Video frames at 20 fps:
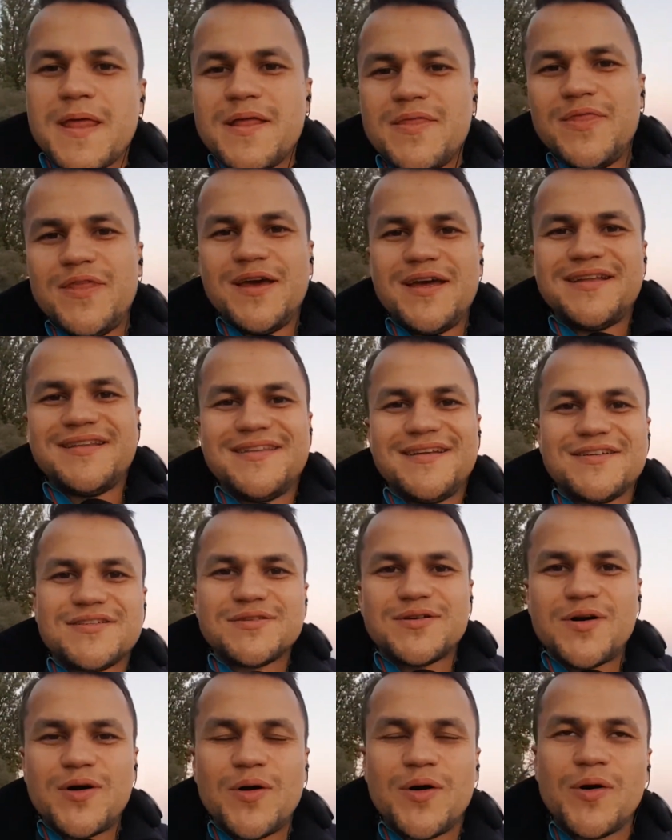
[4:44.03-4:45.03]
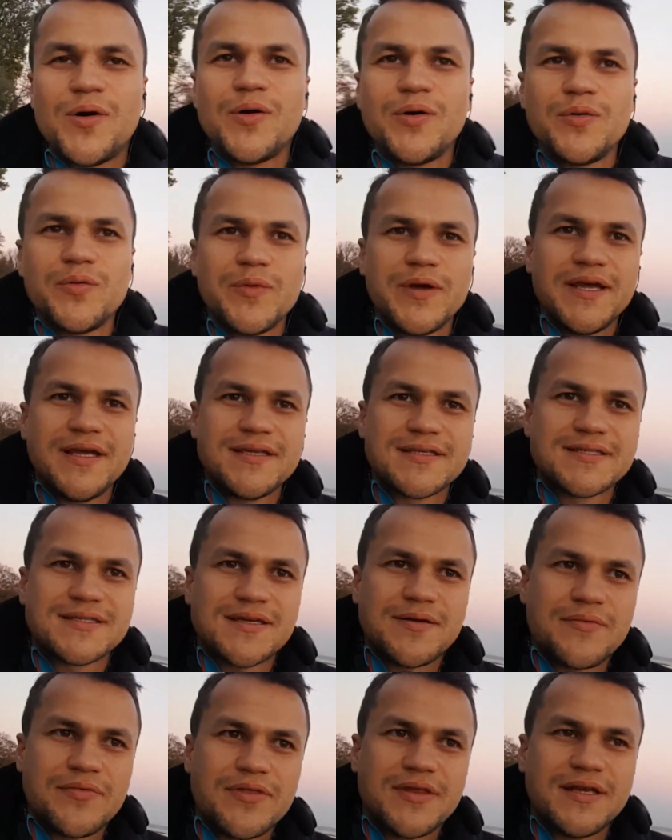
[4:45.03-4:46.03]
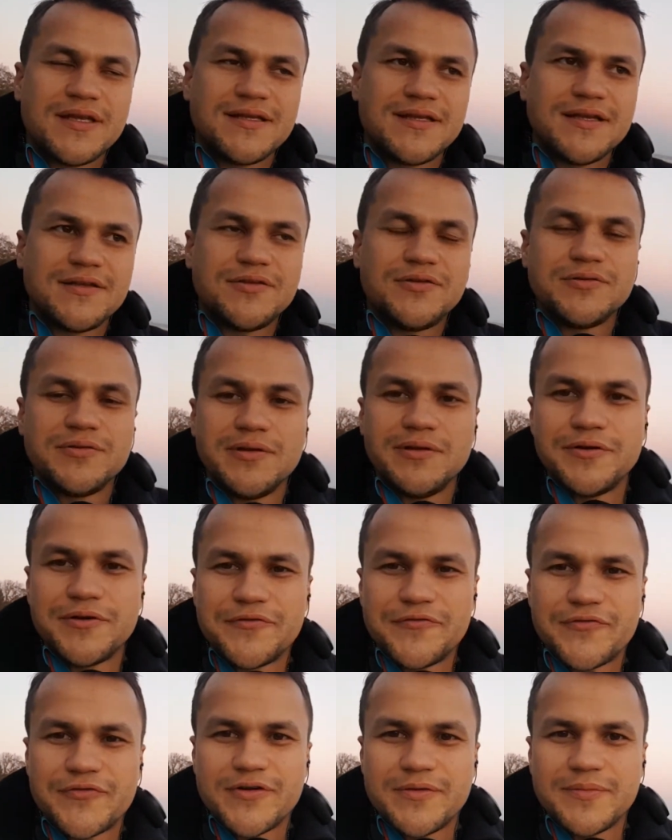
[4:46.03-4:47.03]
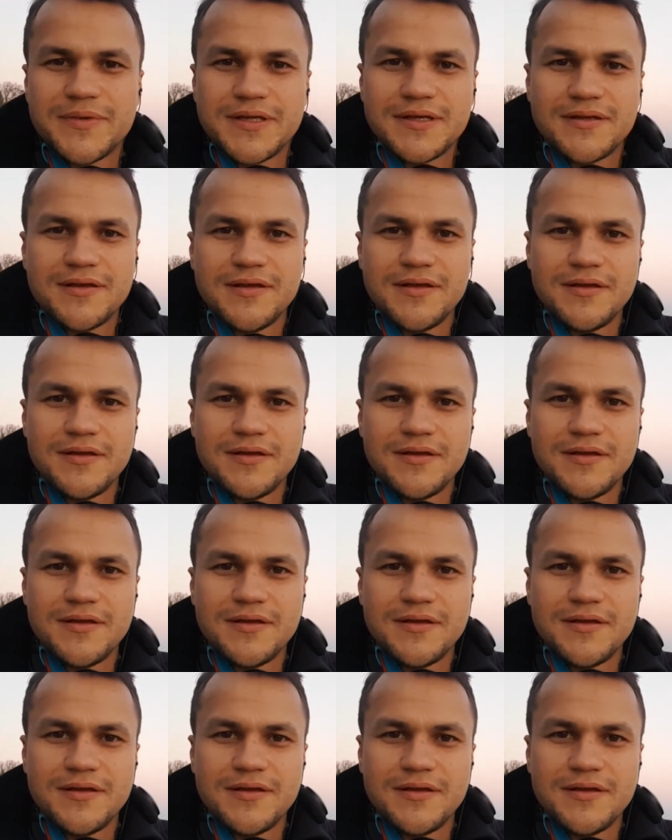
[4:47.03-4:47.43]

then there's always something that you learn from it.